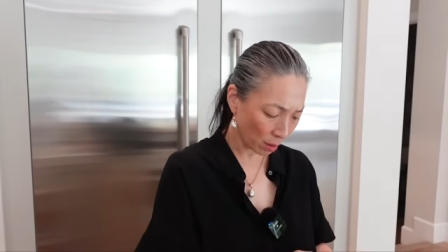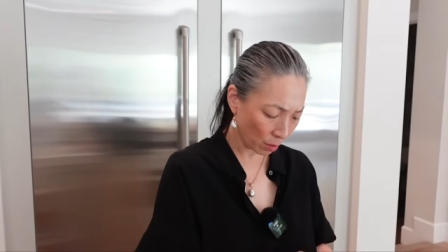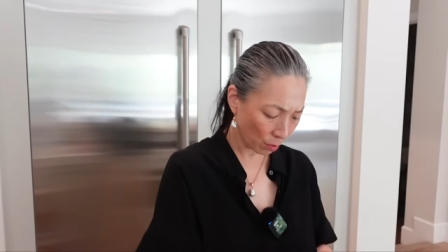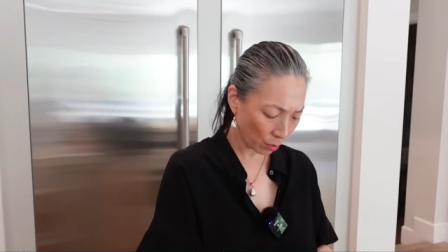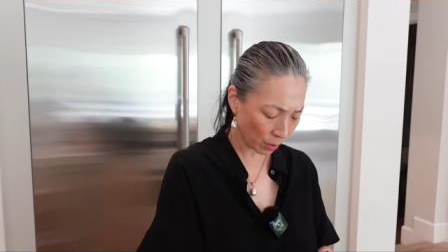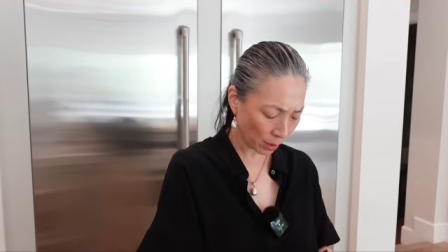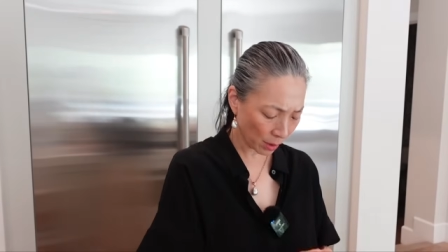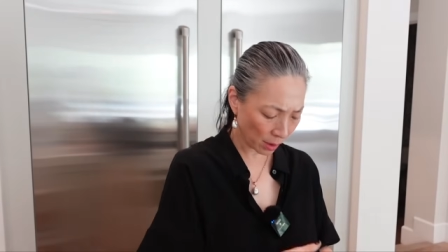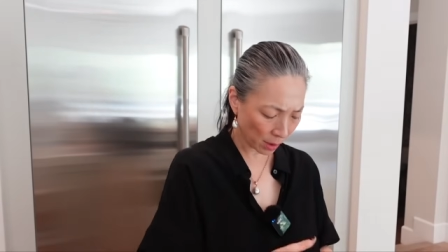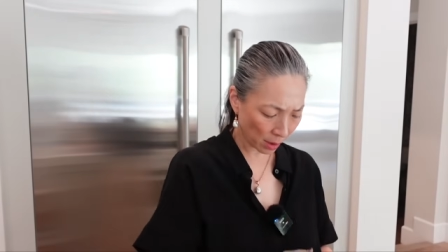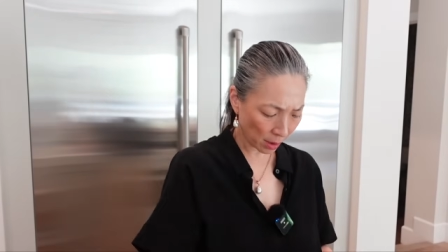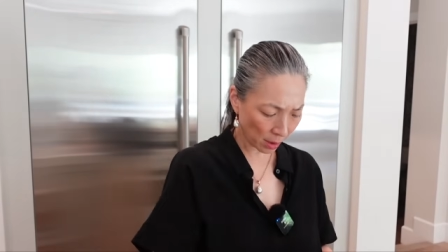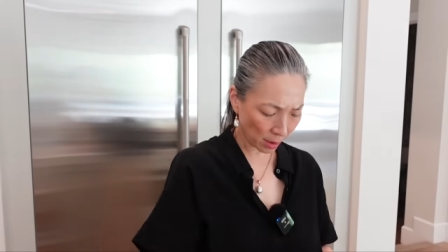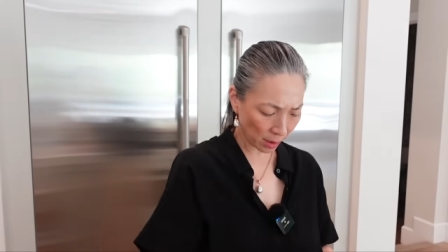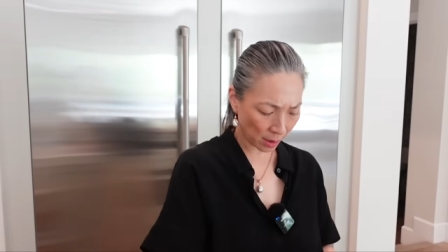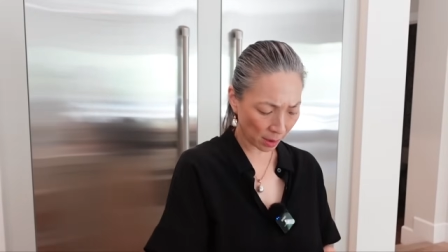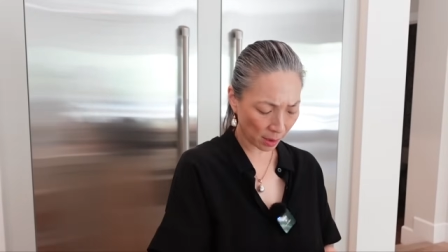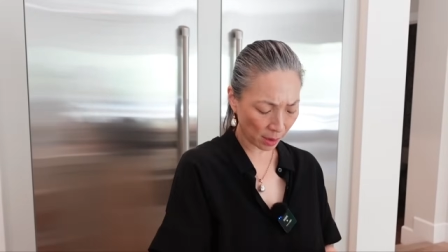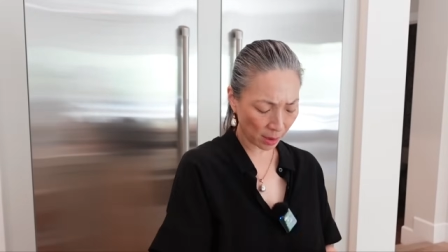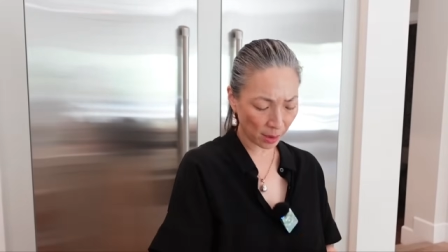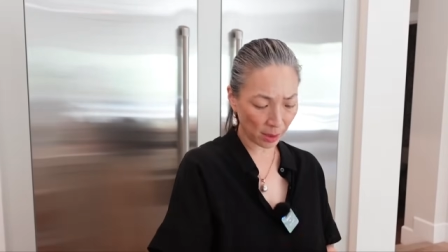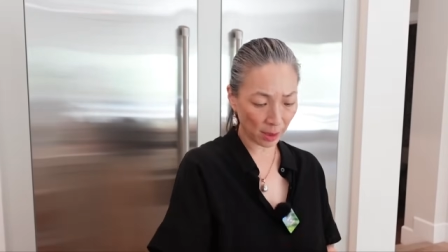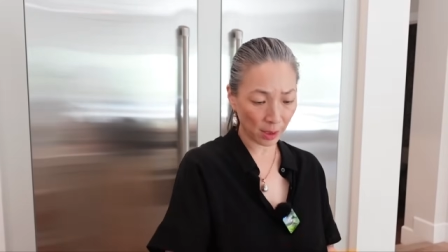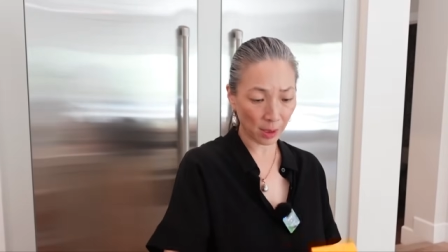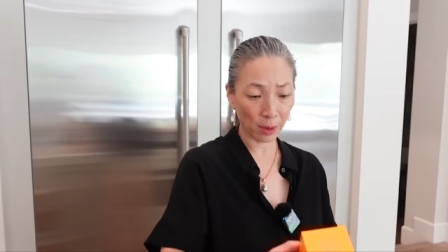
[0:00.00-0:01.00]
Where's this
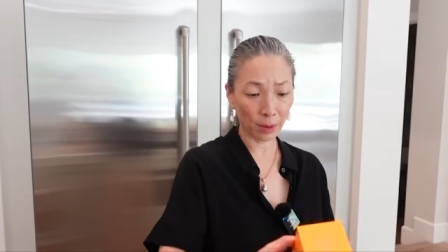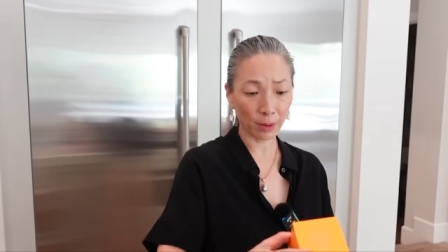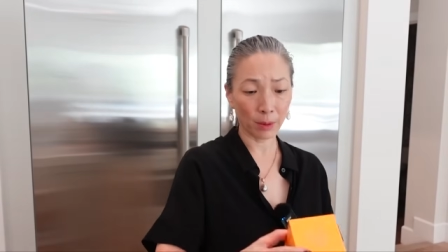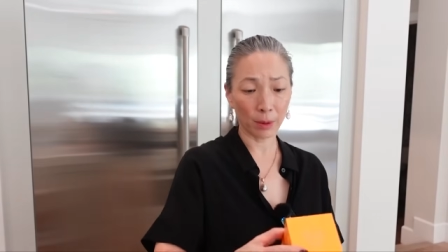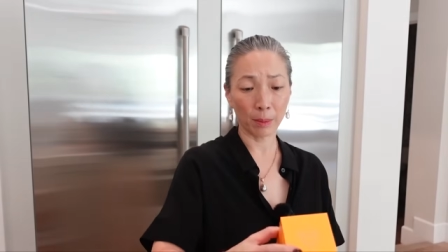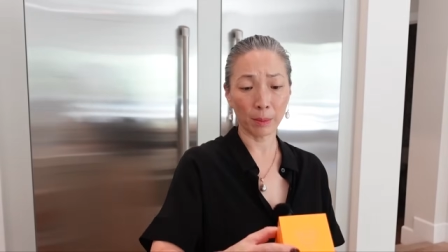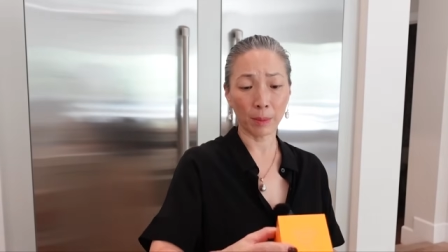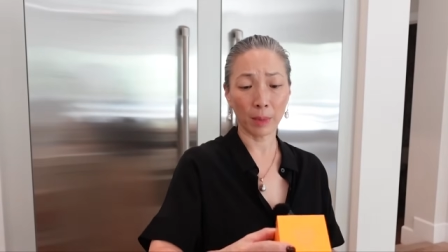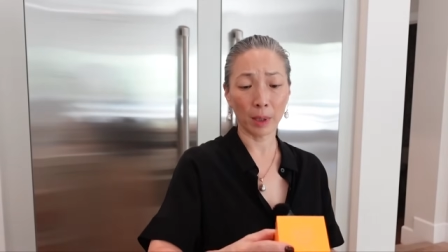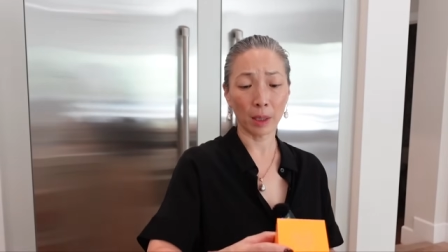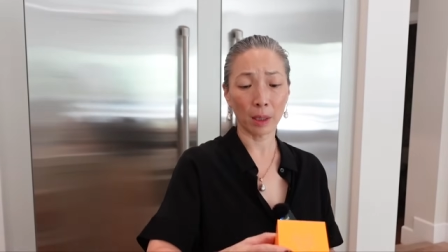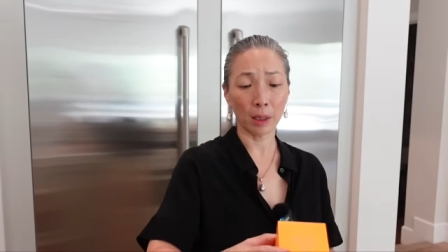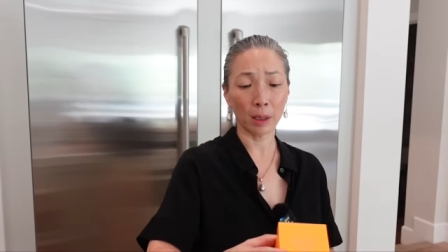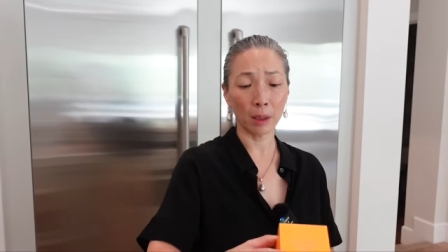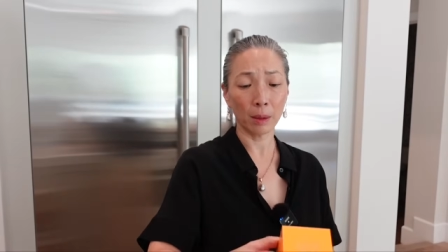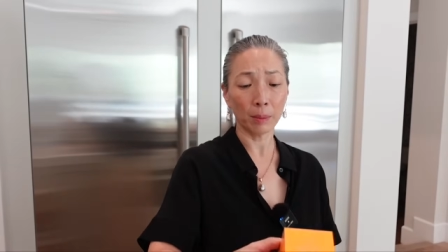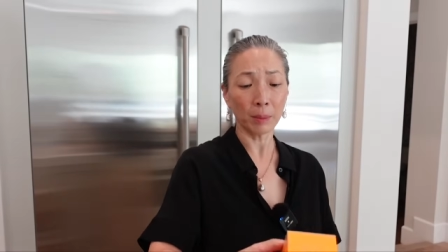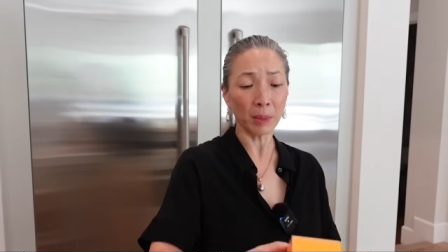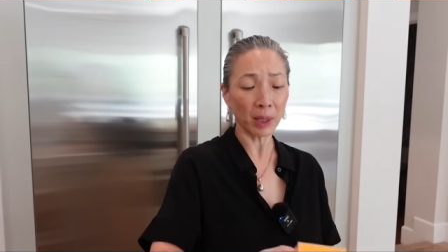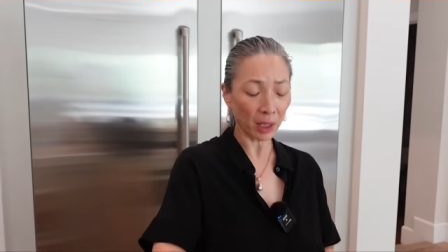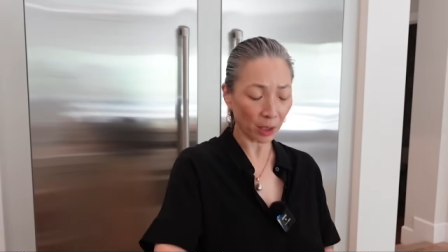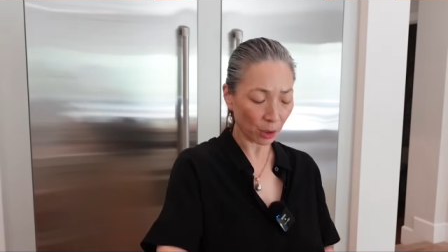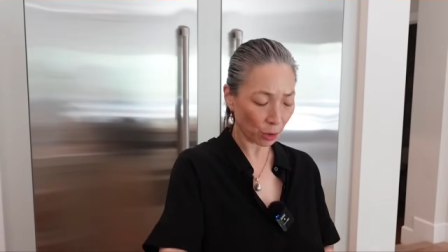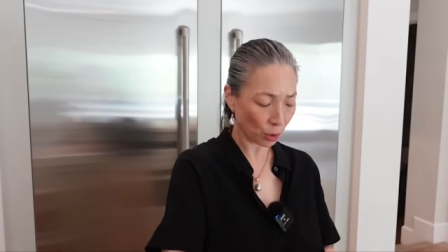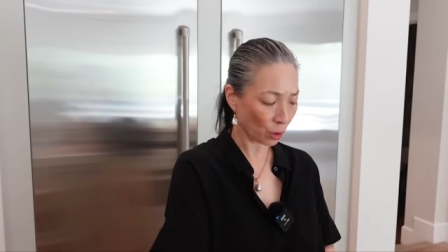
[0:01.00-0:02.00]
serum made?
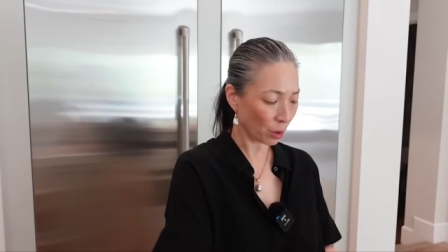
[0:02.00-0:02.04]
Made in